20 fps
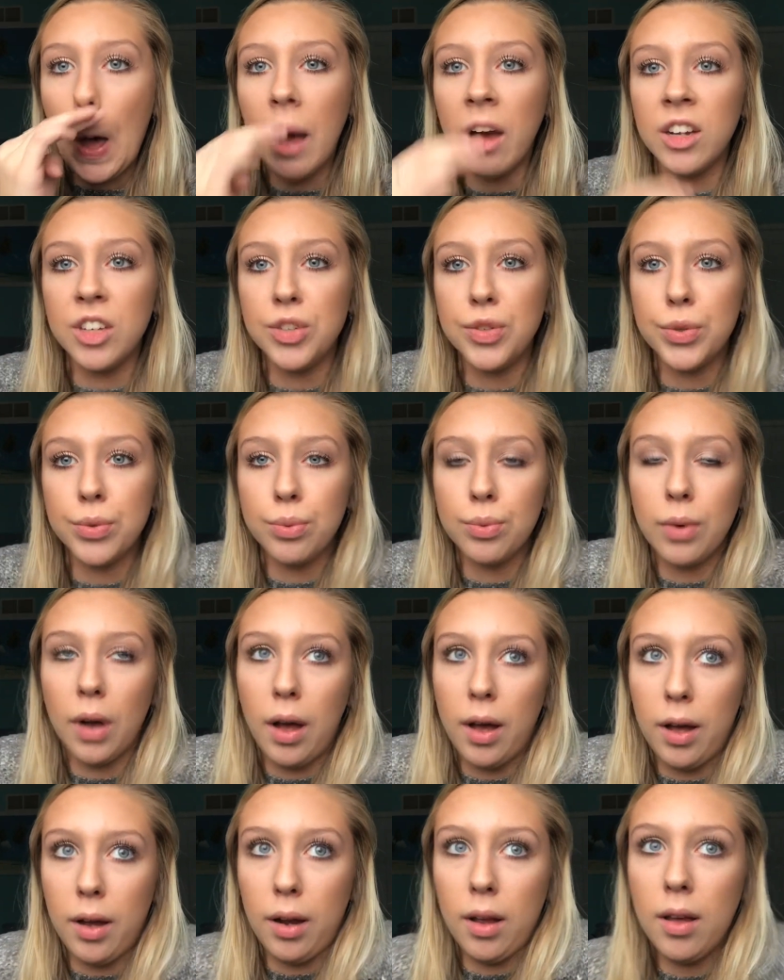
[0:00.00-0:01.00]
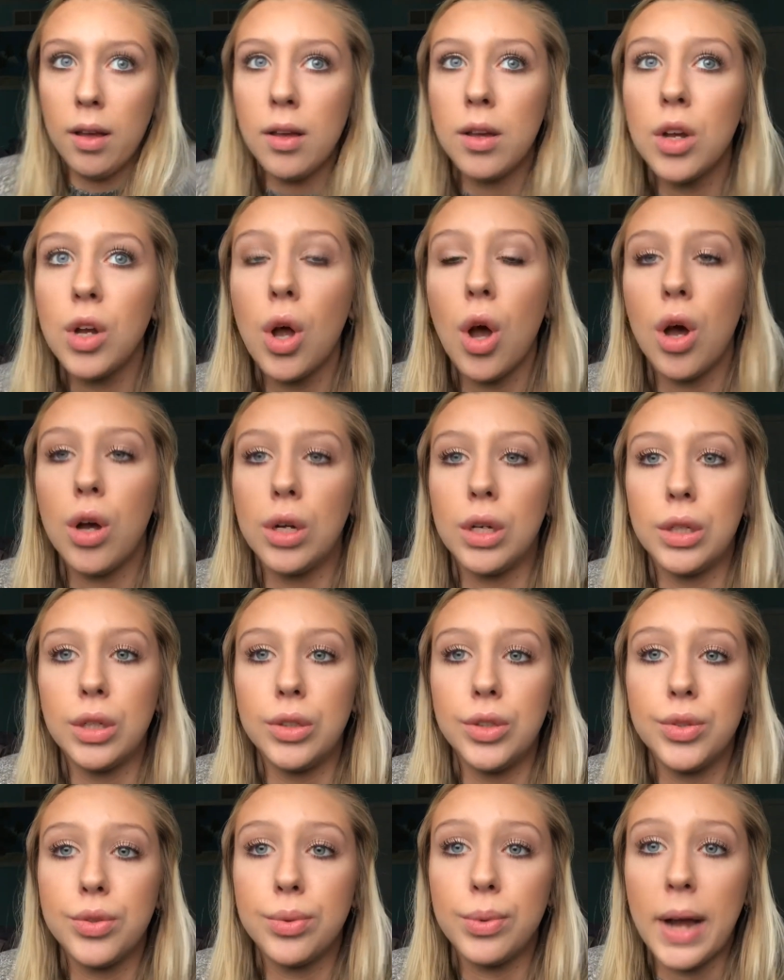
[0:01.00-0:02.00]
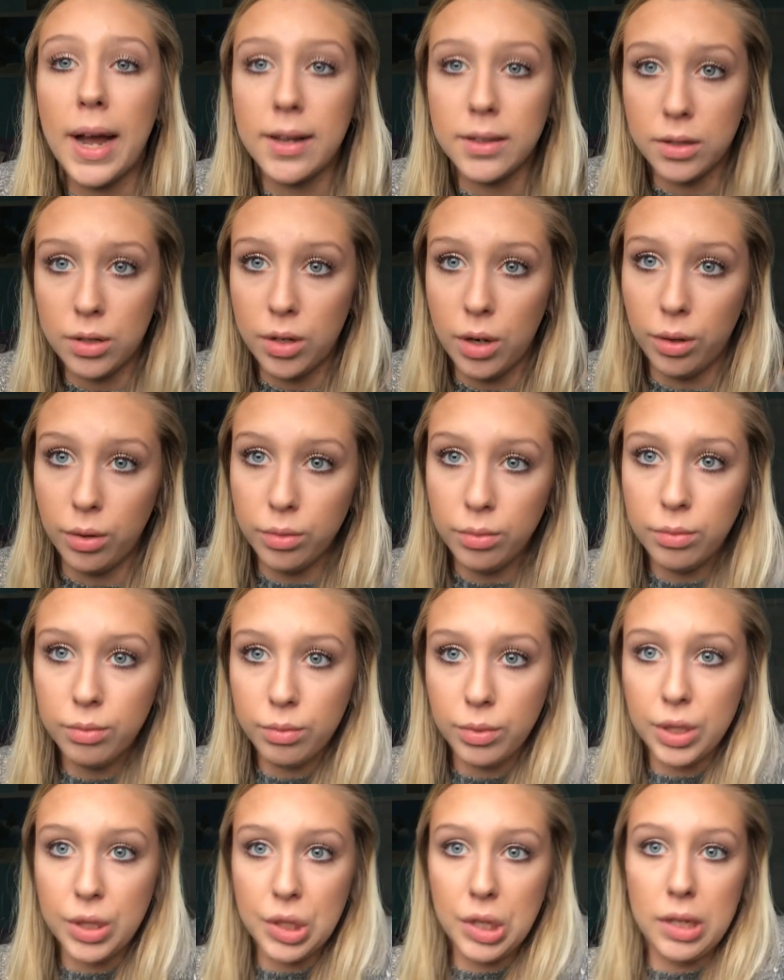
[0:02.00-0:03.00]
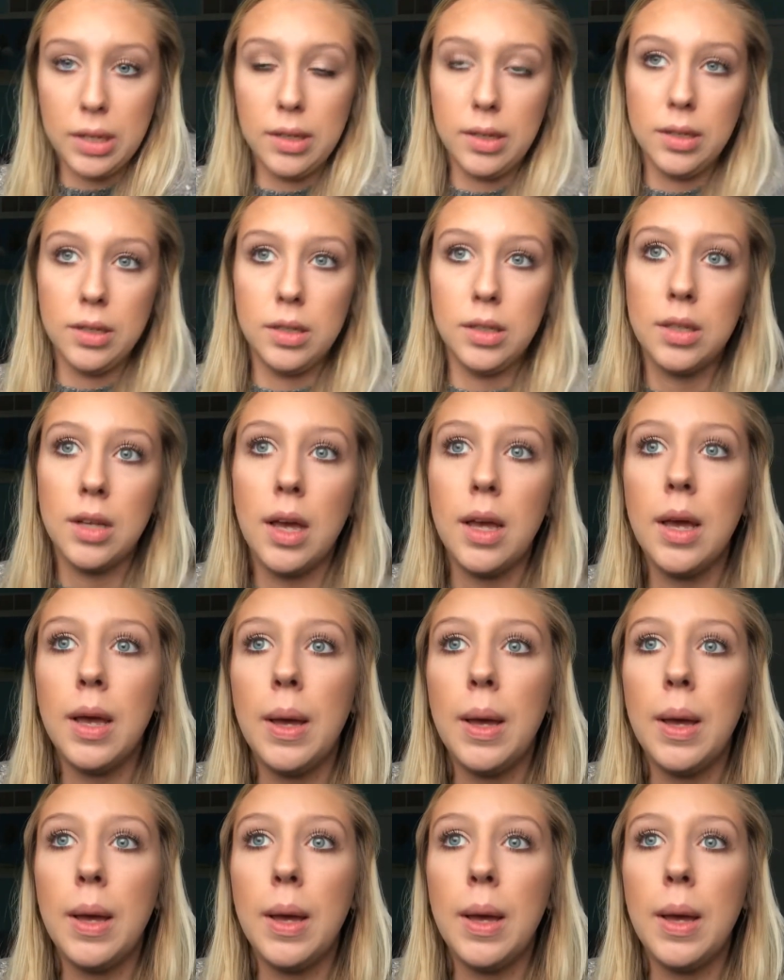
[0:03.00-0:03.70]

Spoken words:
a drug called trazodone, which is